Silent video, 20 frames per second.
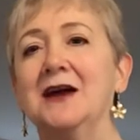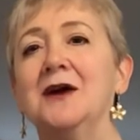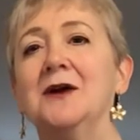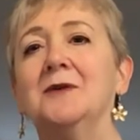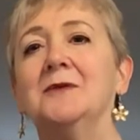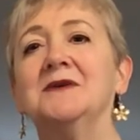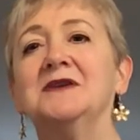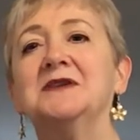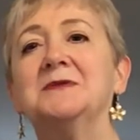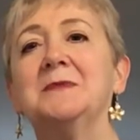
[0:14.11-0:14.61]

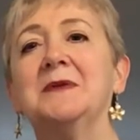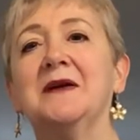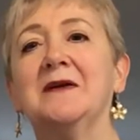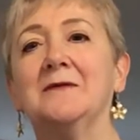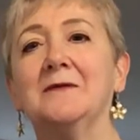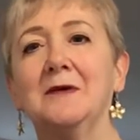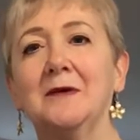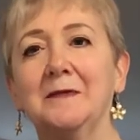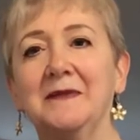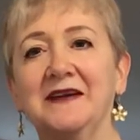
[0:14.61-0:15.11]
which
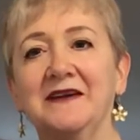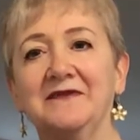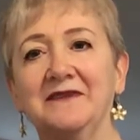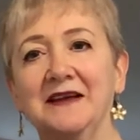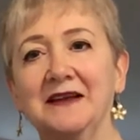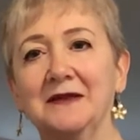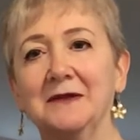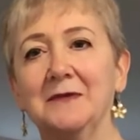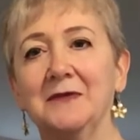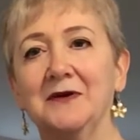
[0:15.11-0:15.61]
will be
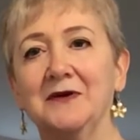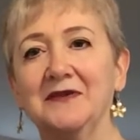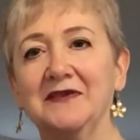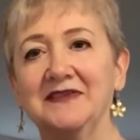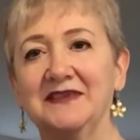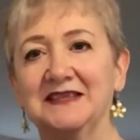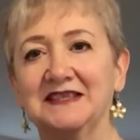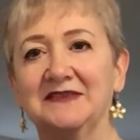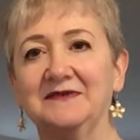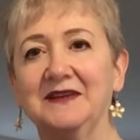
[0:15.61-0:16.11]
available
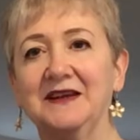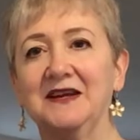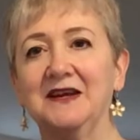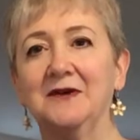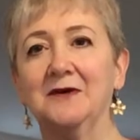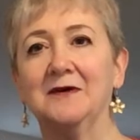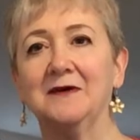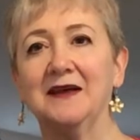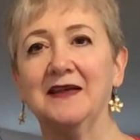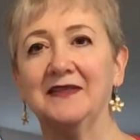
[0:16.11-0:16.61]
in this
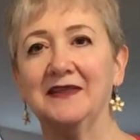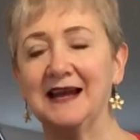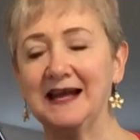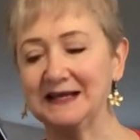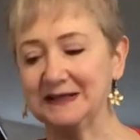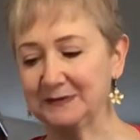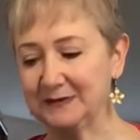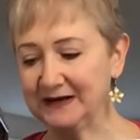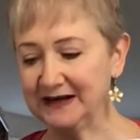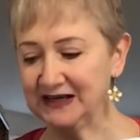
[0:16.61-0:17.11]
video and the
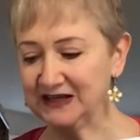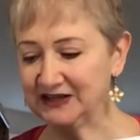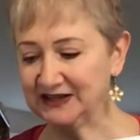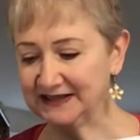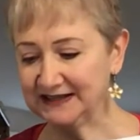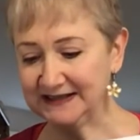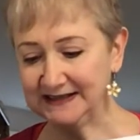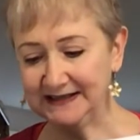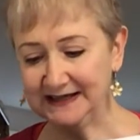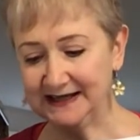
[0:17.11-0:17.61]
last one I
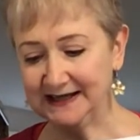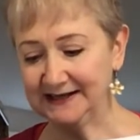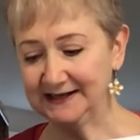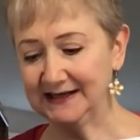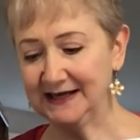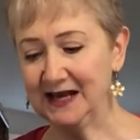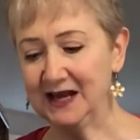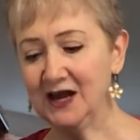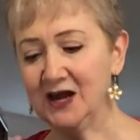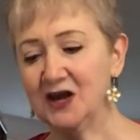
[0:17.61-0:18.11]
just
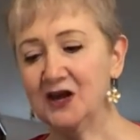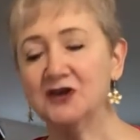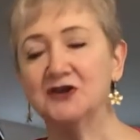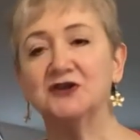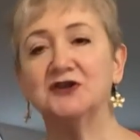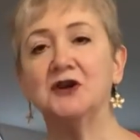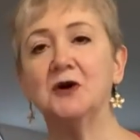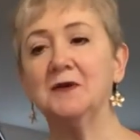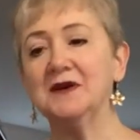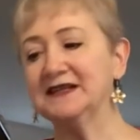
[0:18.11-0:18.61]
did.
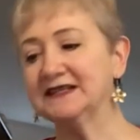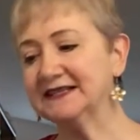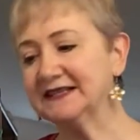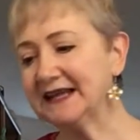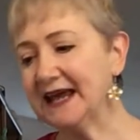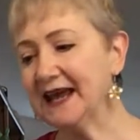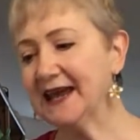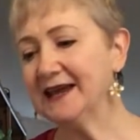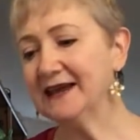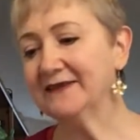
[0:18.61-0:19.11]
So in
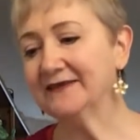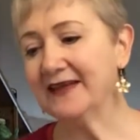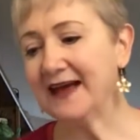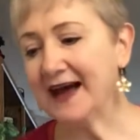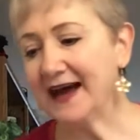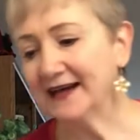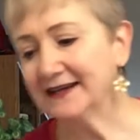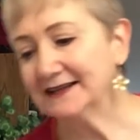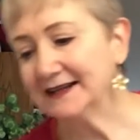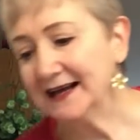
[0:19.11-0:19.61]
saying
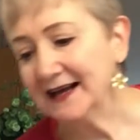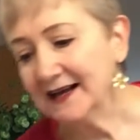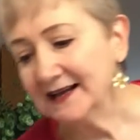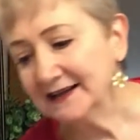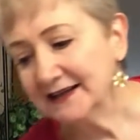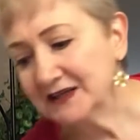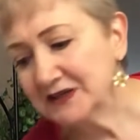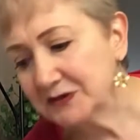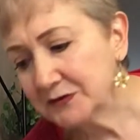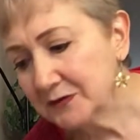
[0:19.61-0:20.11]
that,
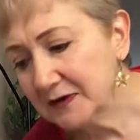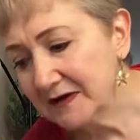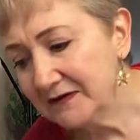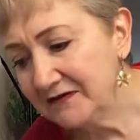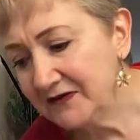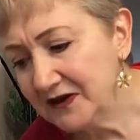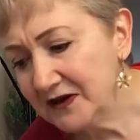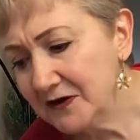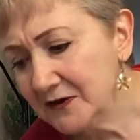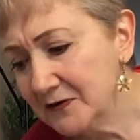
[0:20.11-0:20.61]
let's
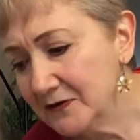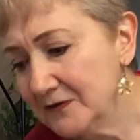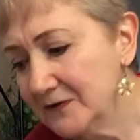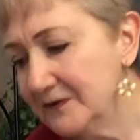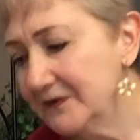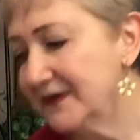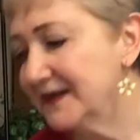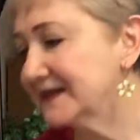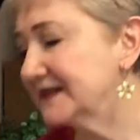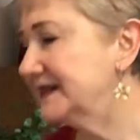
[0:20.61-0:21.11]

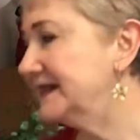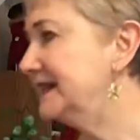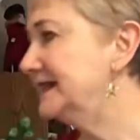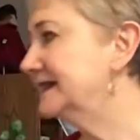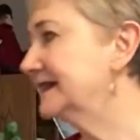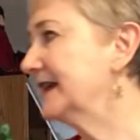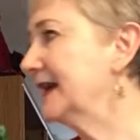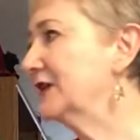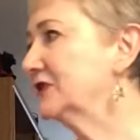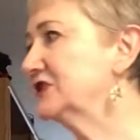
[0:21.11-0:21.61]
review the C
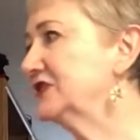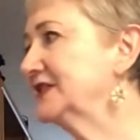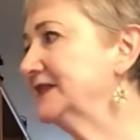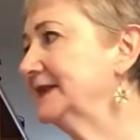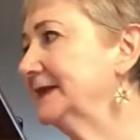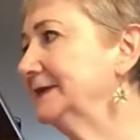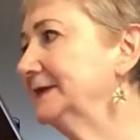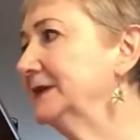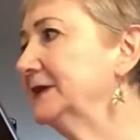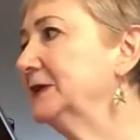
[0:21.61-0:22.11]
scale
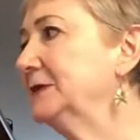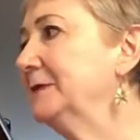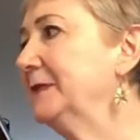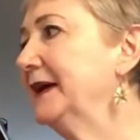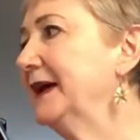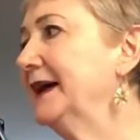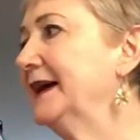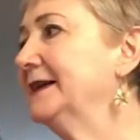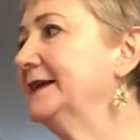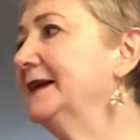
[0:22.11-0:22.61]
just a little
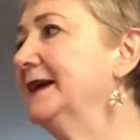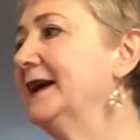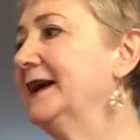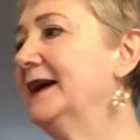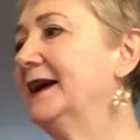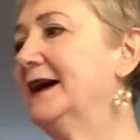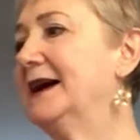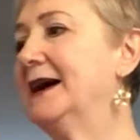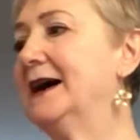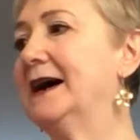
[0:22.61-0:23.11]
bit.
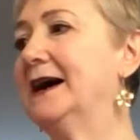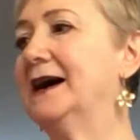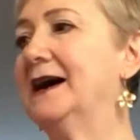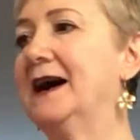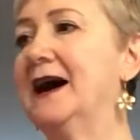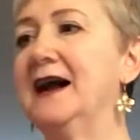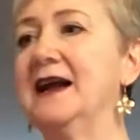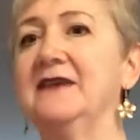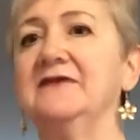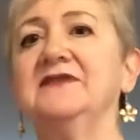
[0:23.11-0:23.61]

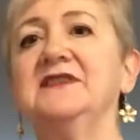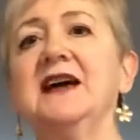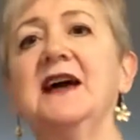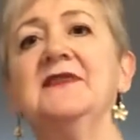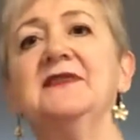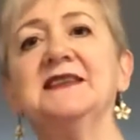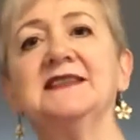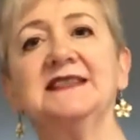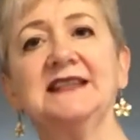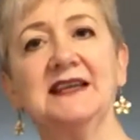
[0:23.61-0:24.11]
I have
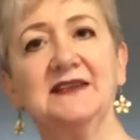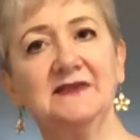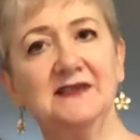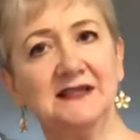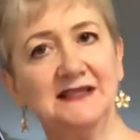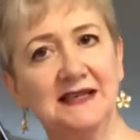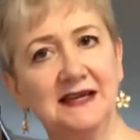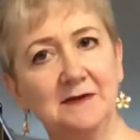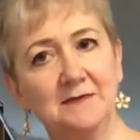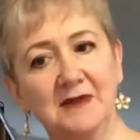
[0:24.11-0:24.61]
done this in
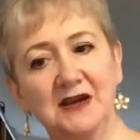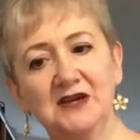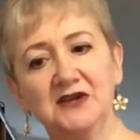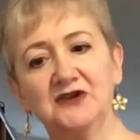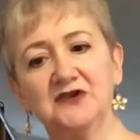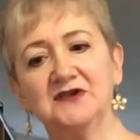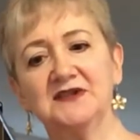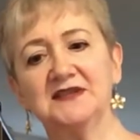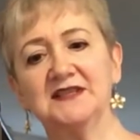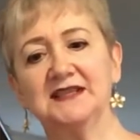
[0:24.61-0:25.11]
the D
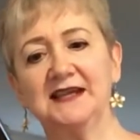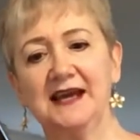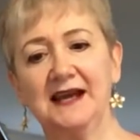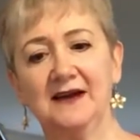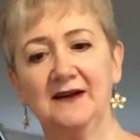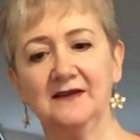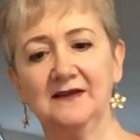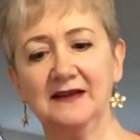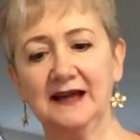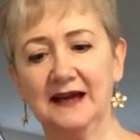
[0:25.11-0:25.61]
major
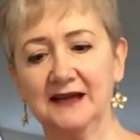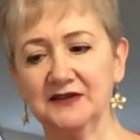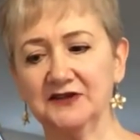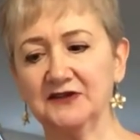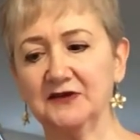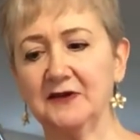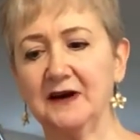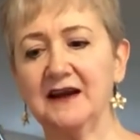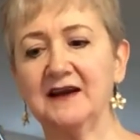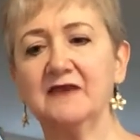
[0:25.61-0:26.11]
scale, and
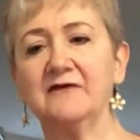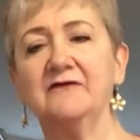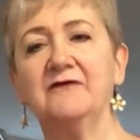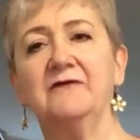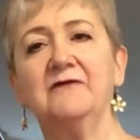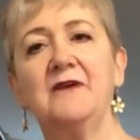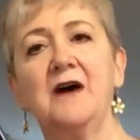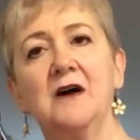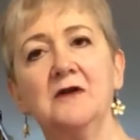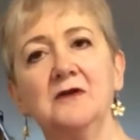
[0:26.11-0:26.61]
so I
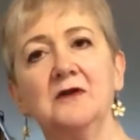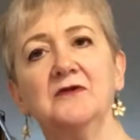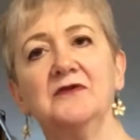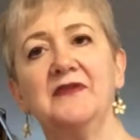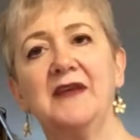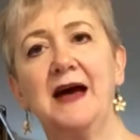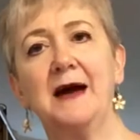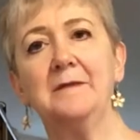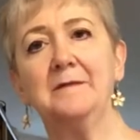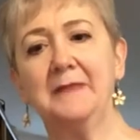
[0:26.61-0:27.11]

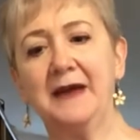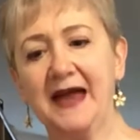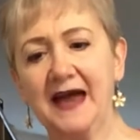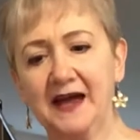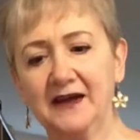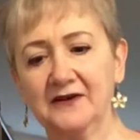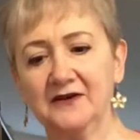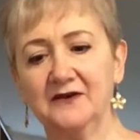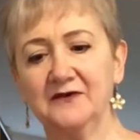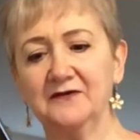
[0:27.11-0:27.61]
followed that
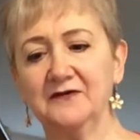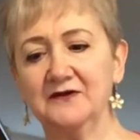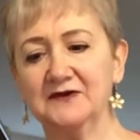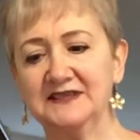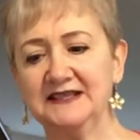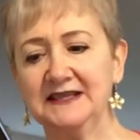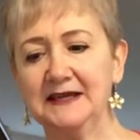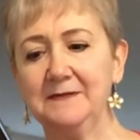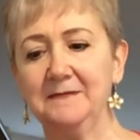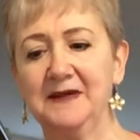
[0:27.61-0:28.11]
pattern for
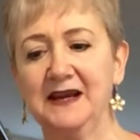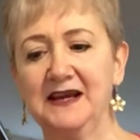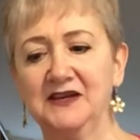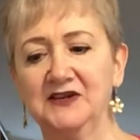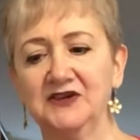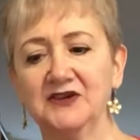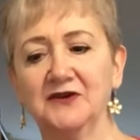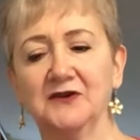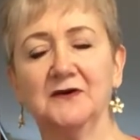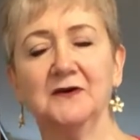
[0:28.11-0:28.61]
C
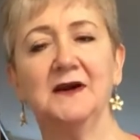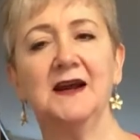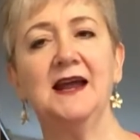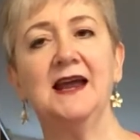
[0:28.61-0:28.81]
major